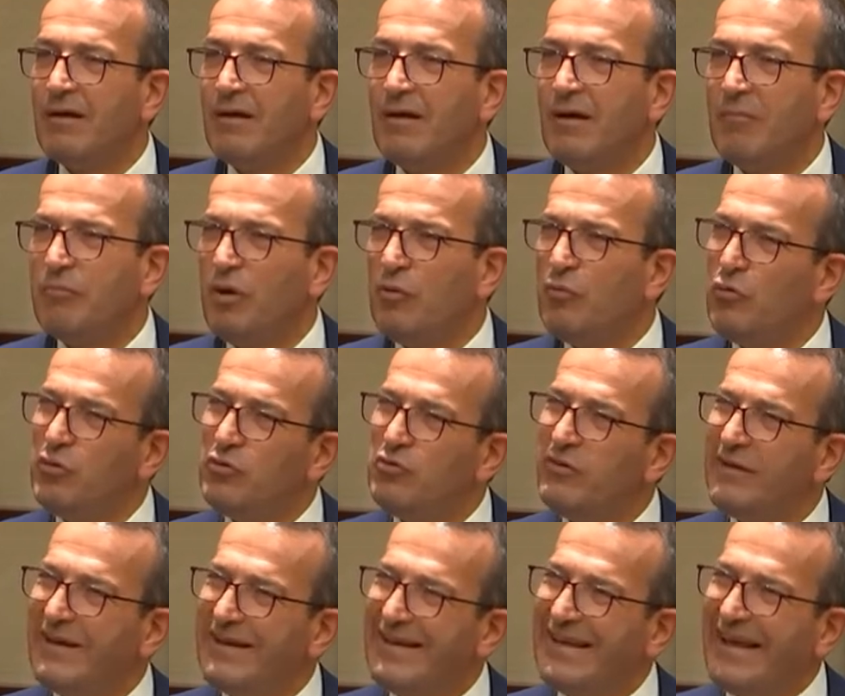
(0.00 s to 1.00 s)
I probably wouldn't
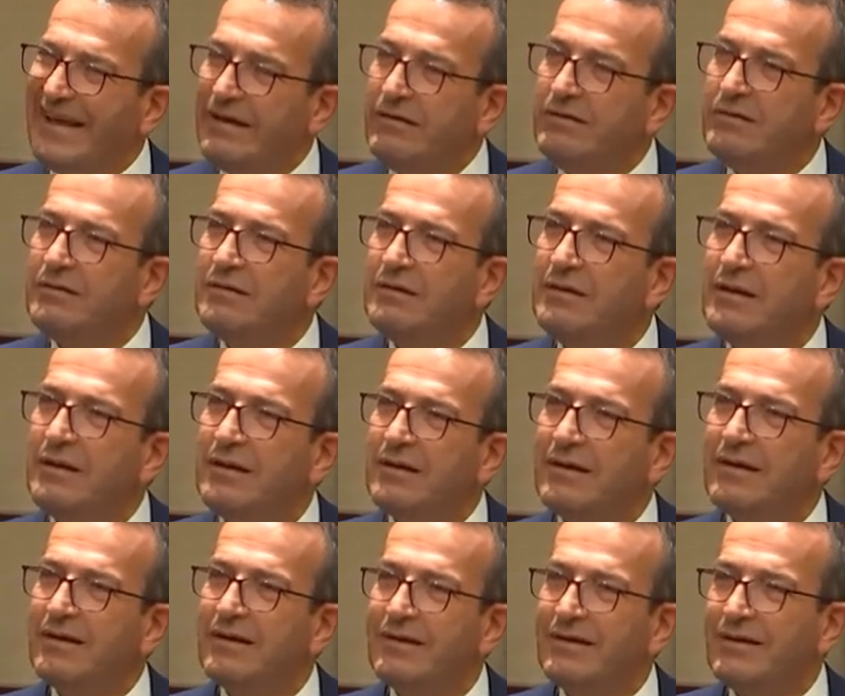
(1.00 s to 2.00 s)
do that again.
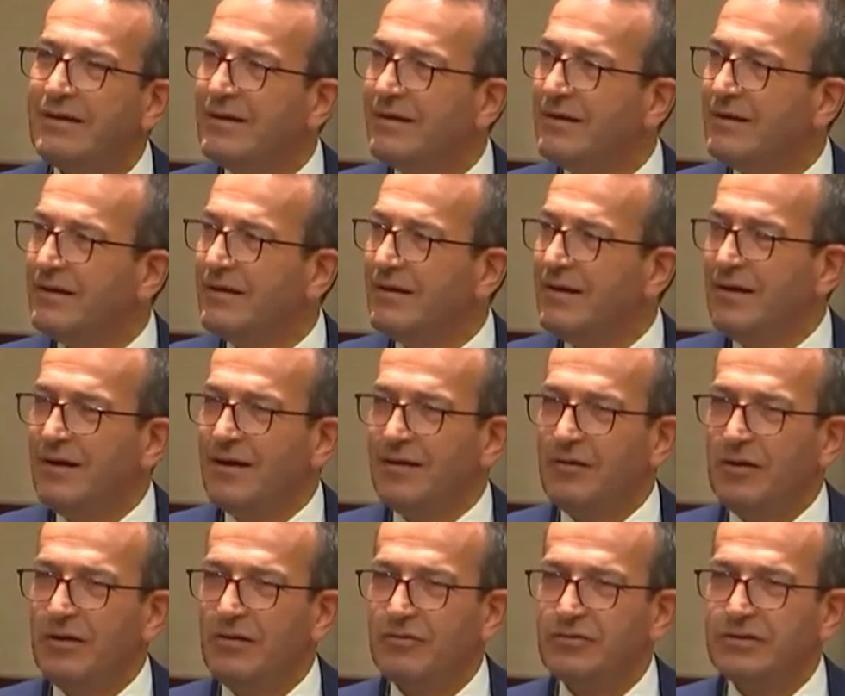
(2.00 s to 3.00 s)
Uh,
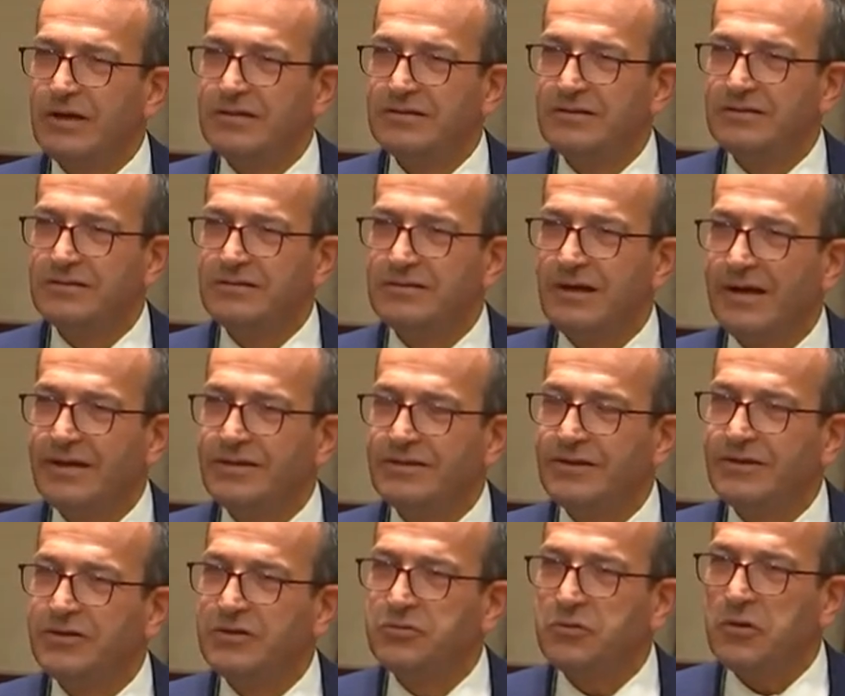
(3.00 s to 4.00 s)
when I was as an
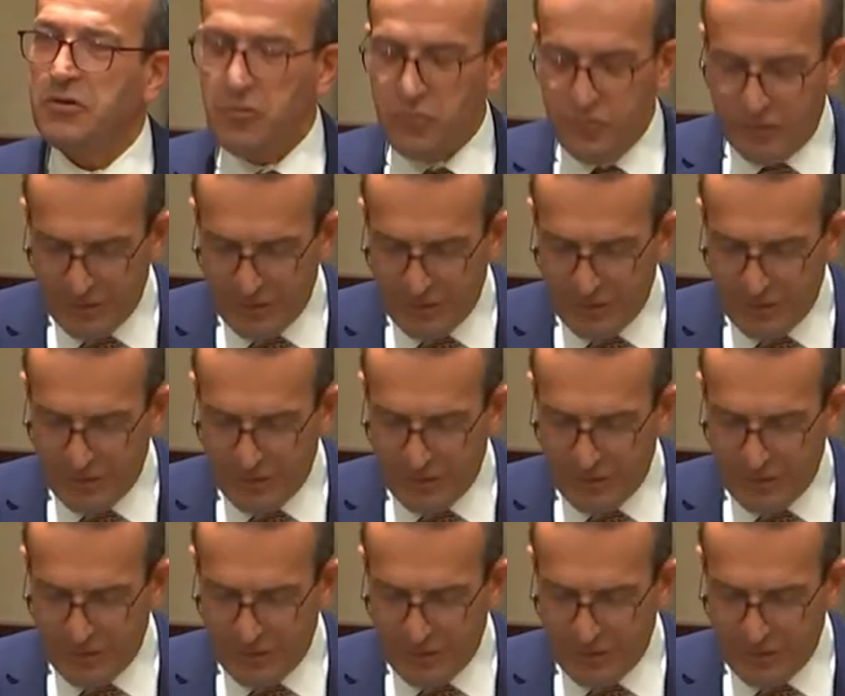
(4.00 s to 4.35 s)
18-year-old